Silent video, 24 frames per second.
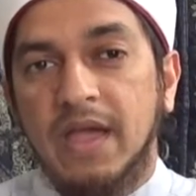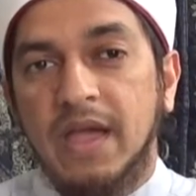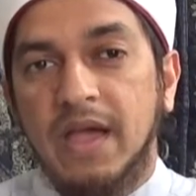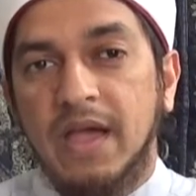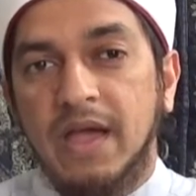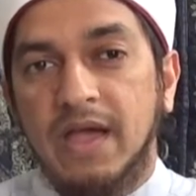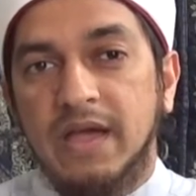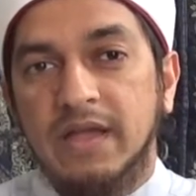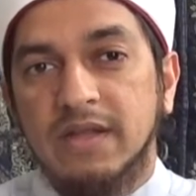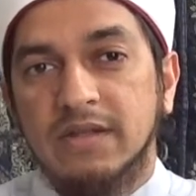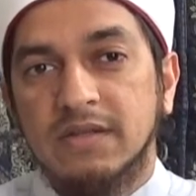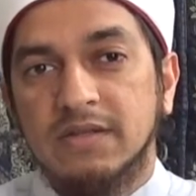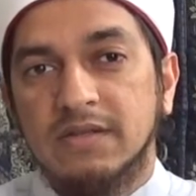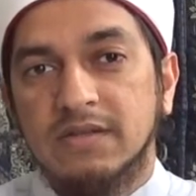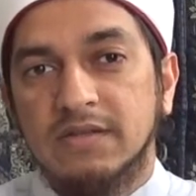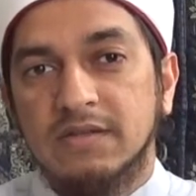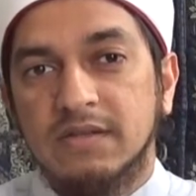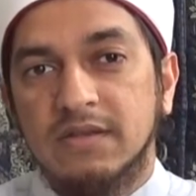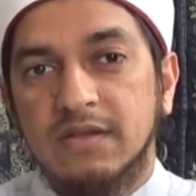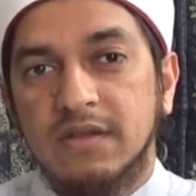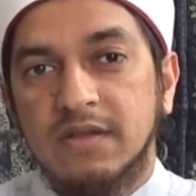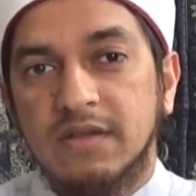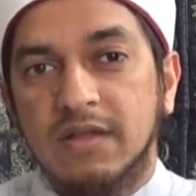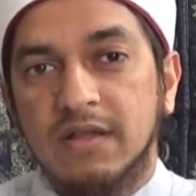and
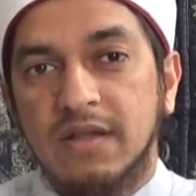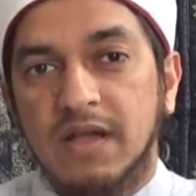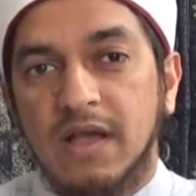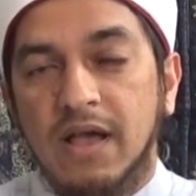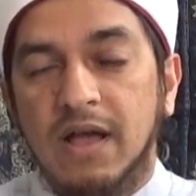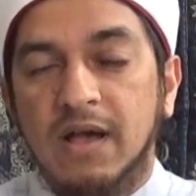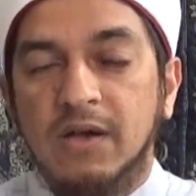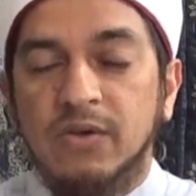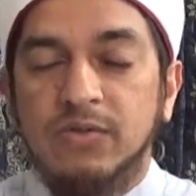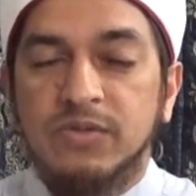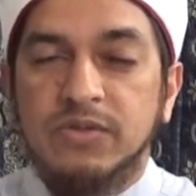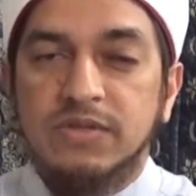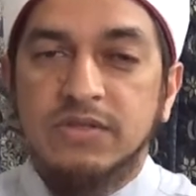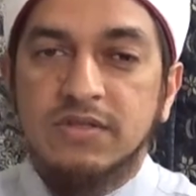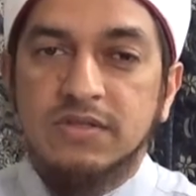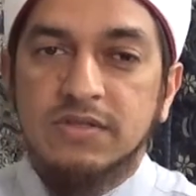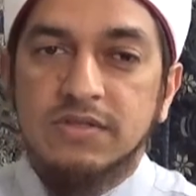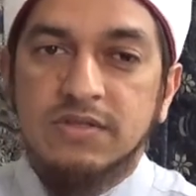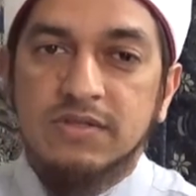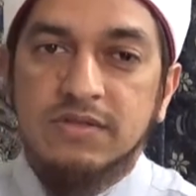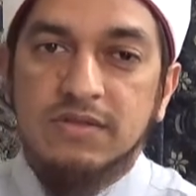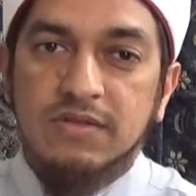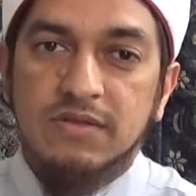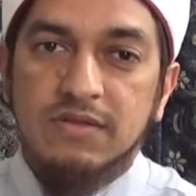how this
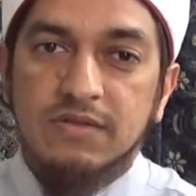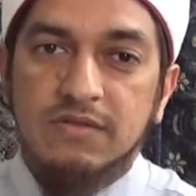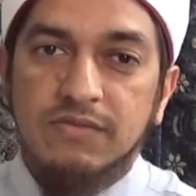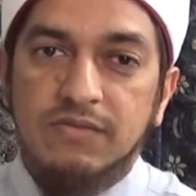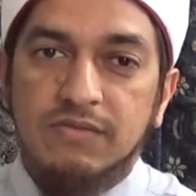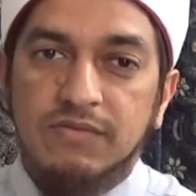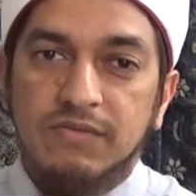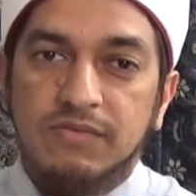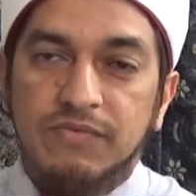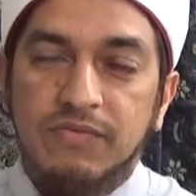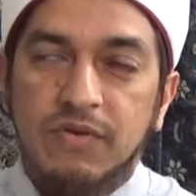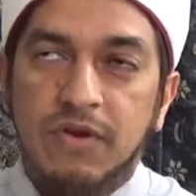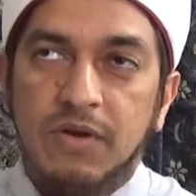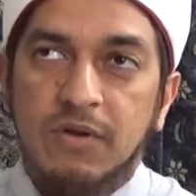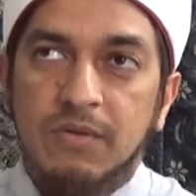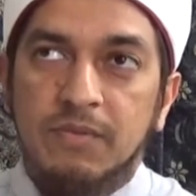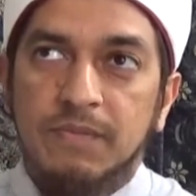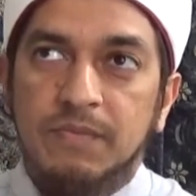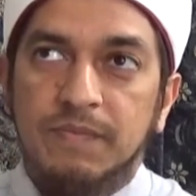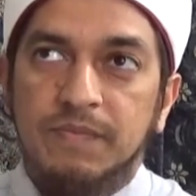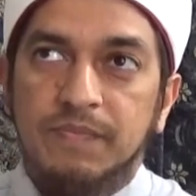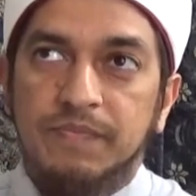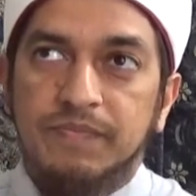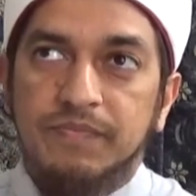is
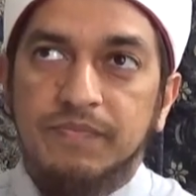from